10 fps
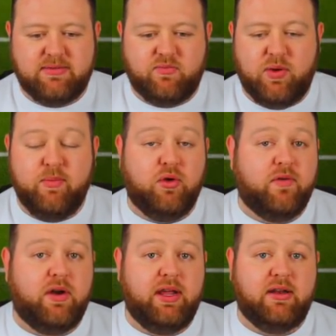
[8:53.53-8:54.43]
we
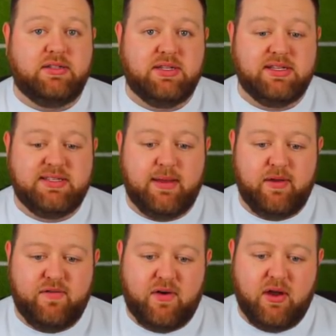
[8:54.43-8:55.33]
move on in to the
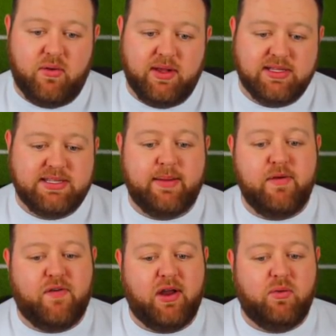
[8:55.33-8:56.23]
semi-final. In the
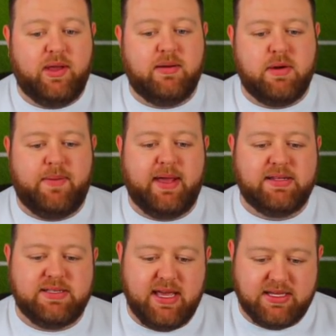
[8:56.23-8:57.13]
semi-final, we come up
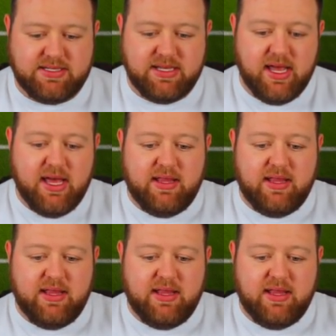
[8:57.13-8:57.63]
against this.